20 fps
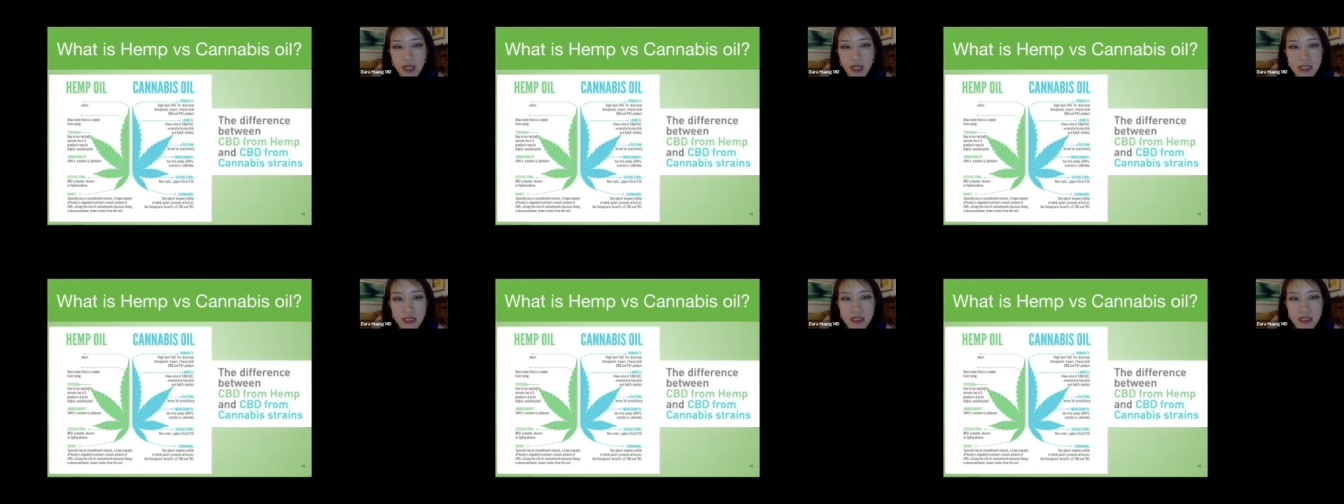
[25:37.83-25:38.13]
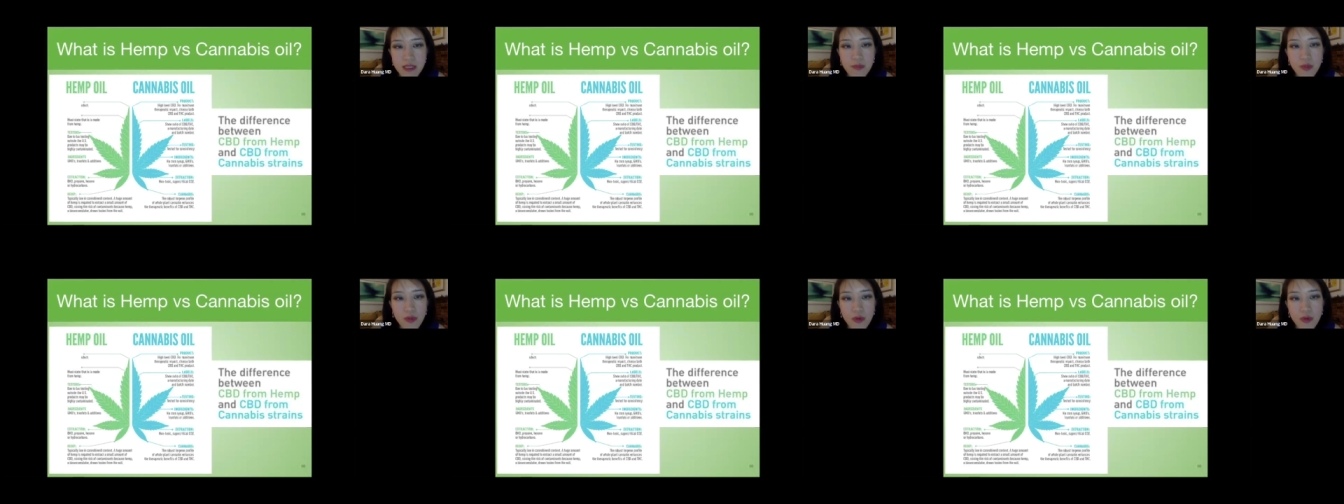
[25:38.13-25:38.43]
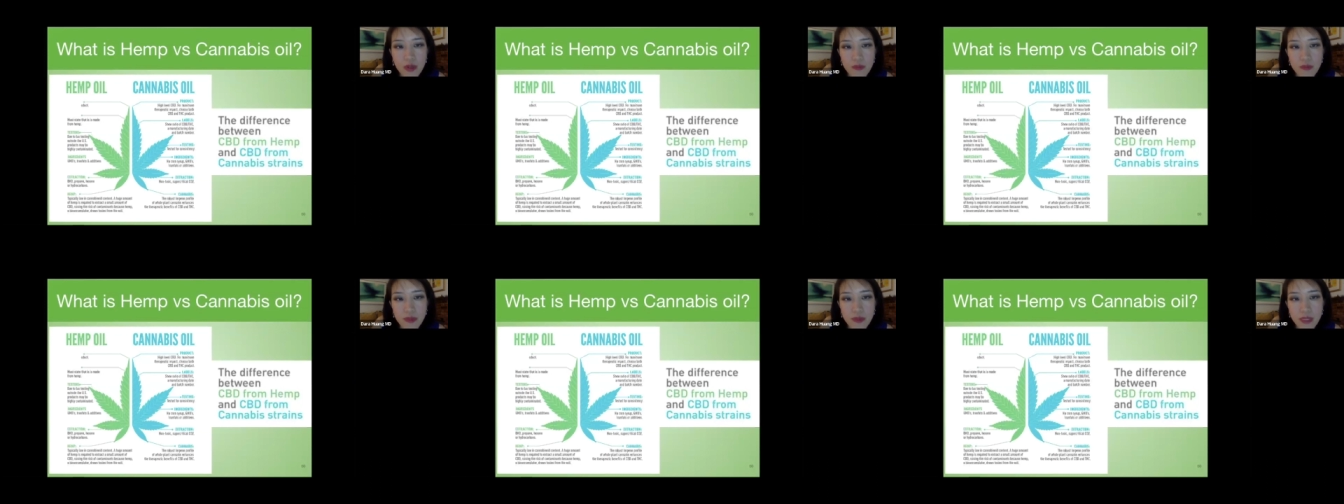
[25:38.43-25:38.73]
is
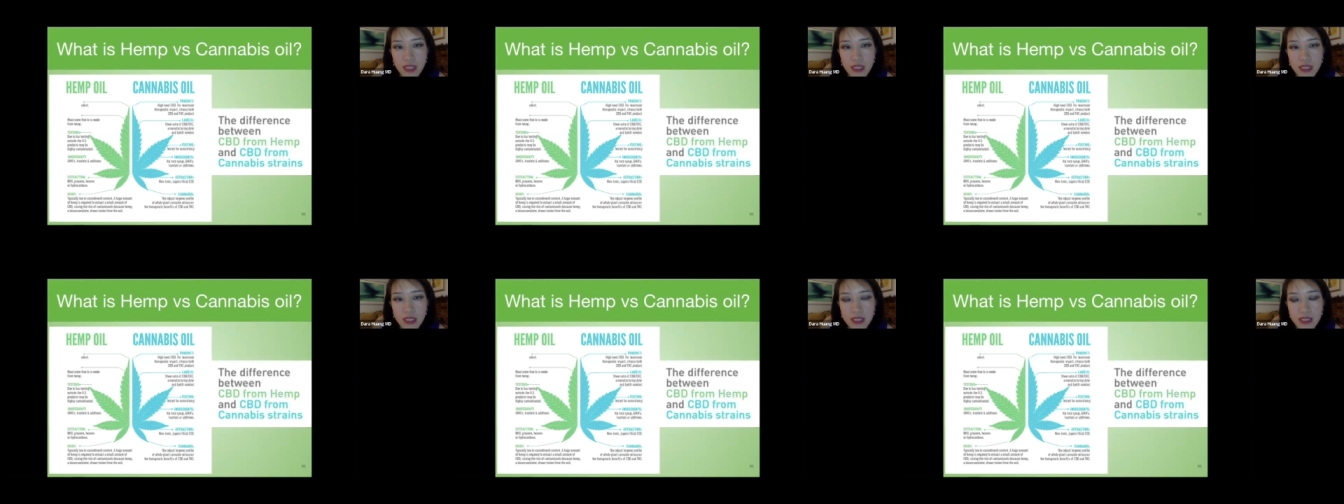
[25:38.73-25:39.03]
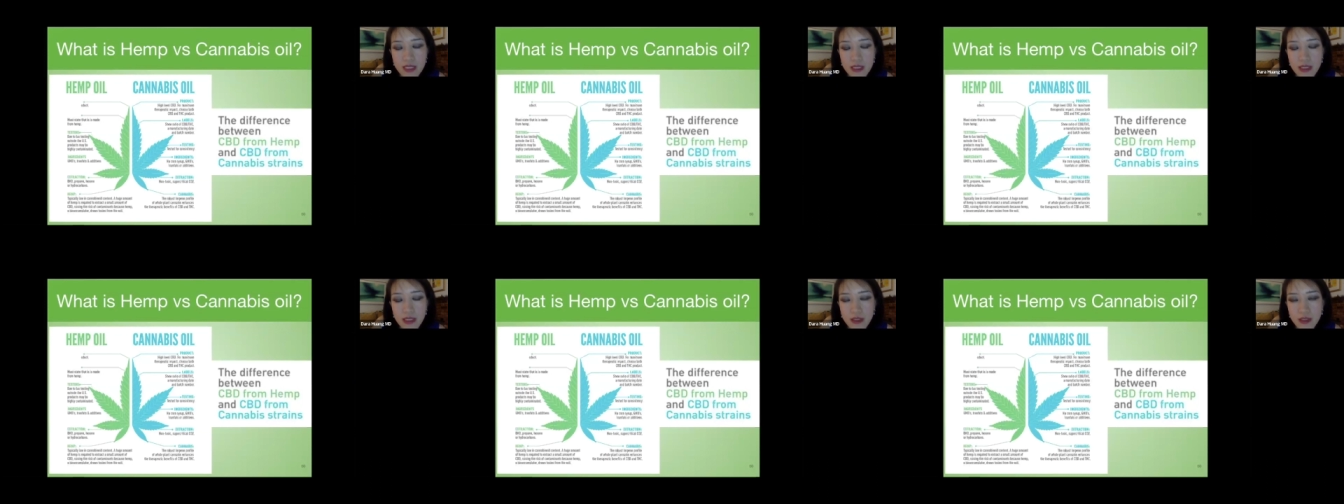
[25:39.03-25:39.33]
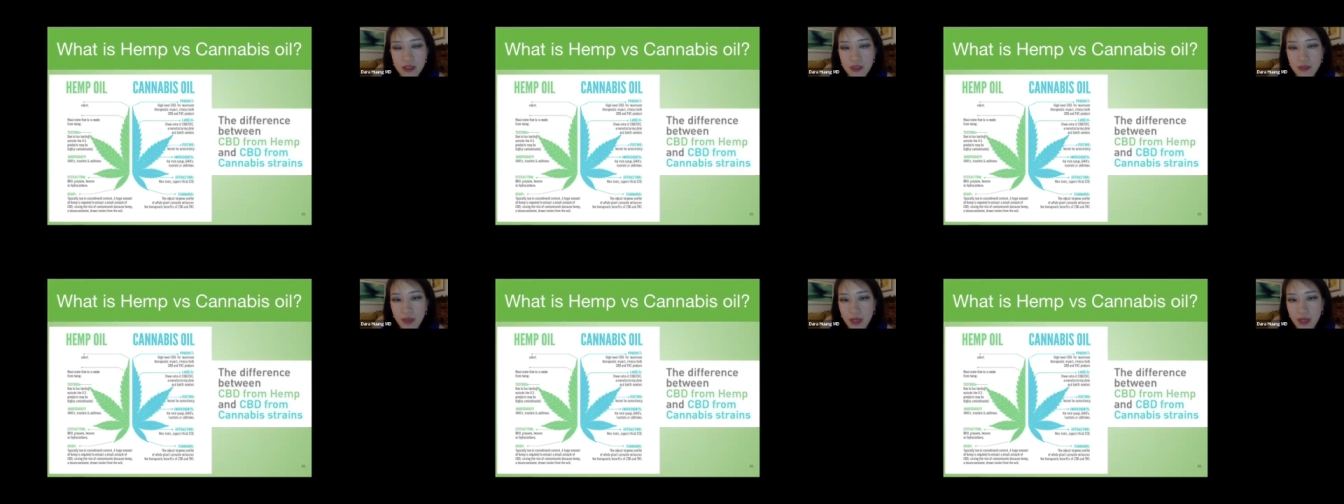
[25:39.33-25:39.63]
important because
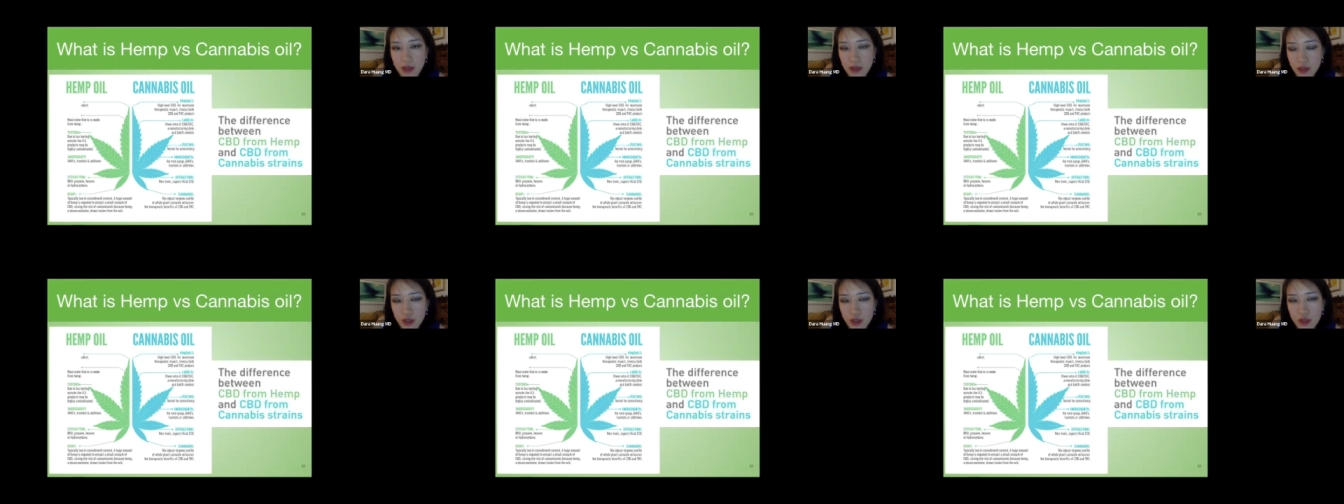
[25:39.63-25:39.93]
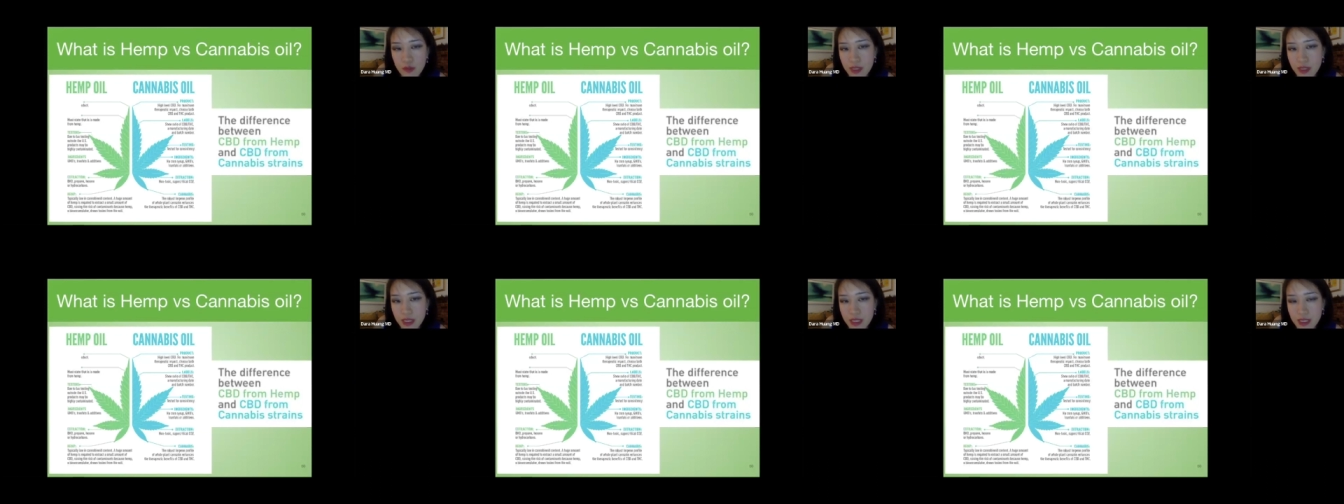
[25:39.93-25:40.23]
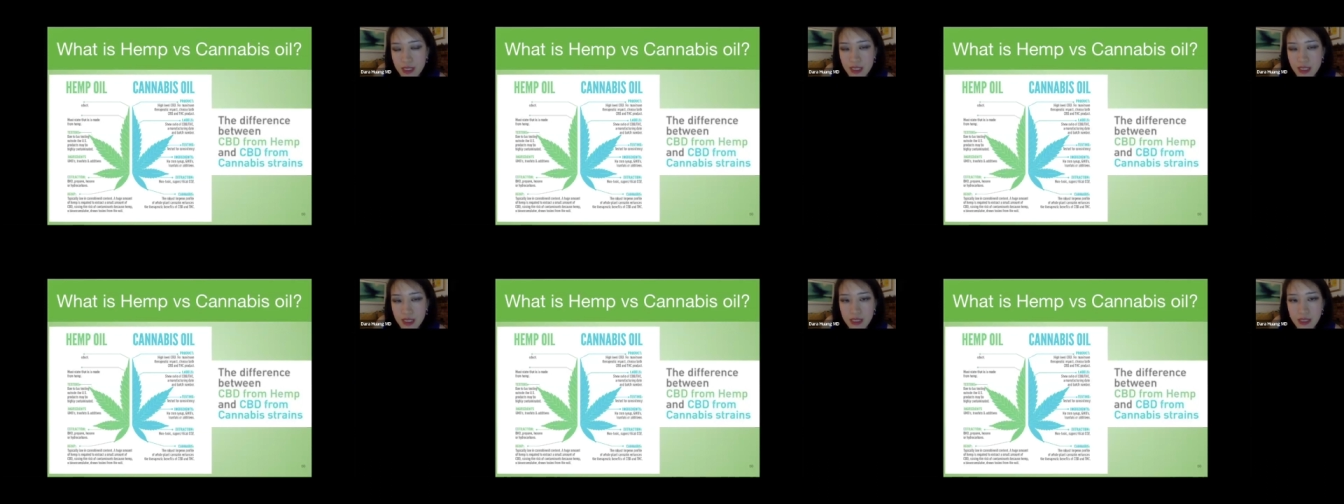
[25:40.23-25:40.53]
there's
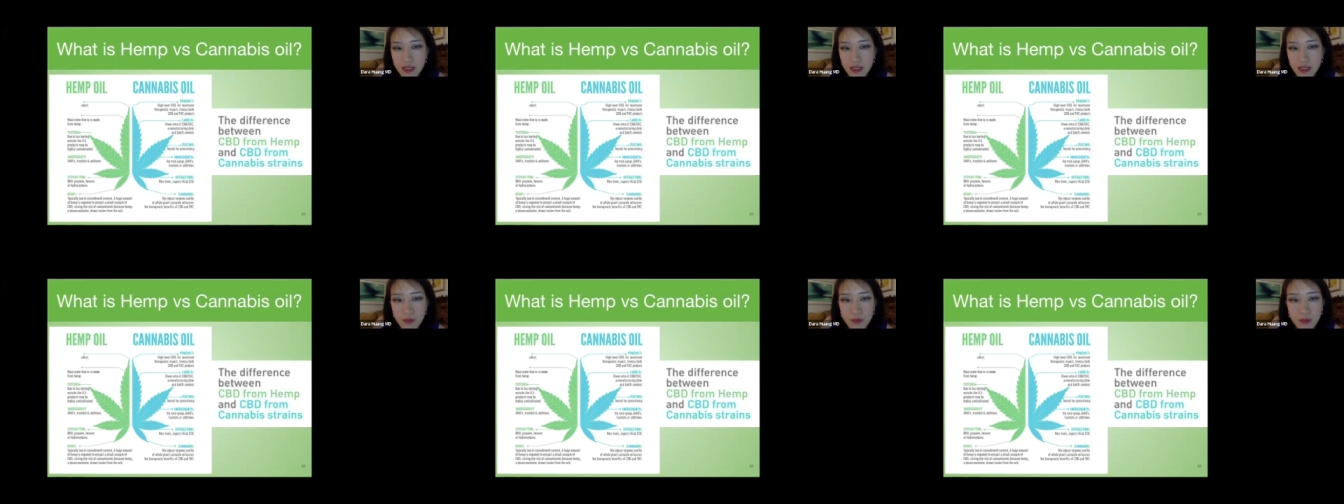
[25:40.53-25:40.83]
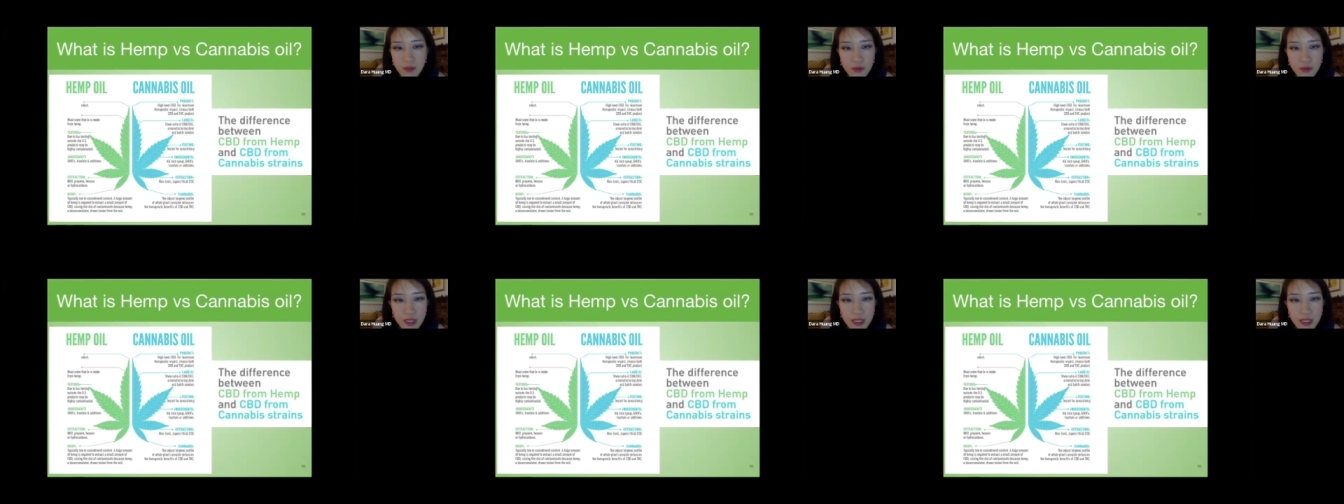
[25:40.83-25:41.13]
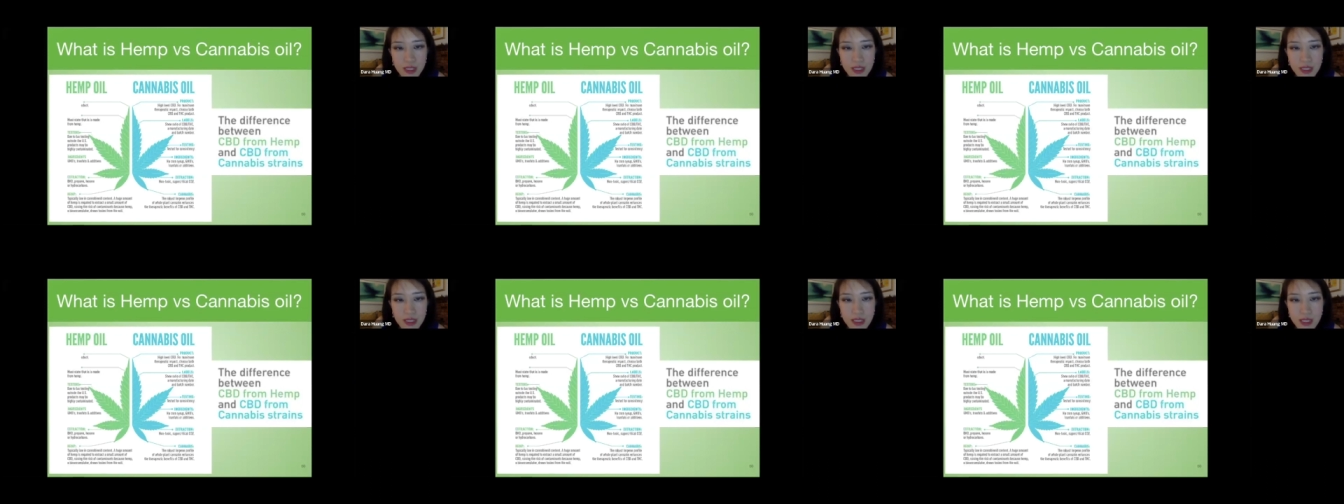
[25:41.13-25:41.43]
bioaccumulants in the roots
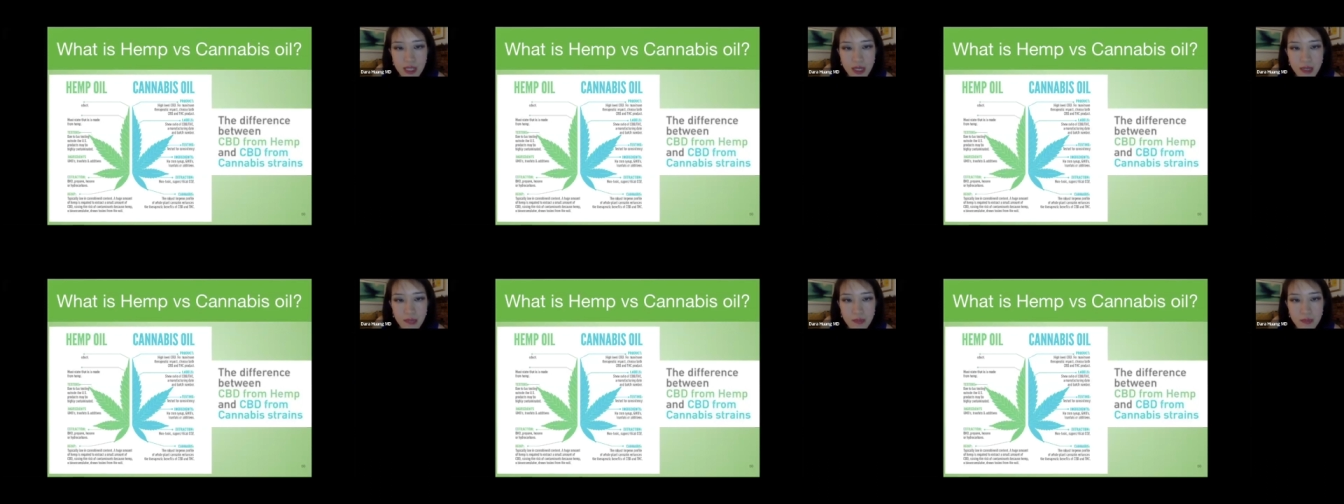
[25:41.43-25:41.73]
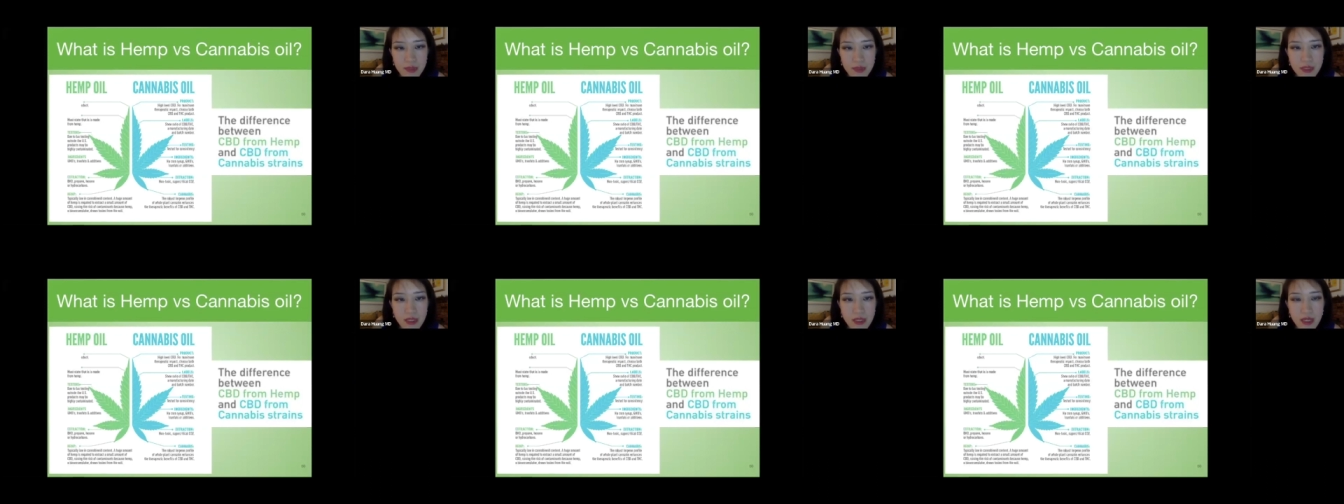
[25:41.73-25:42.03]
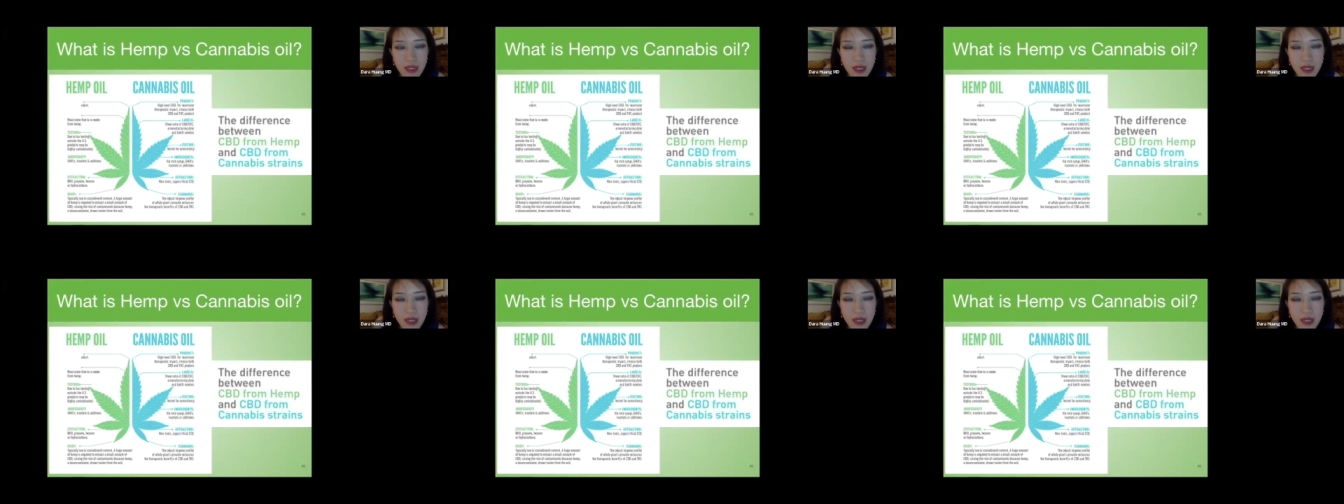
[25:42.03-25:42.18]
and stems.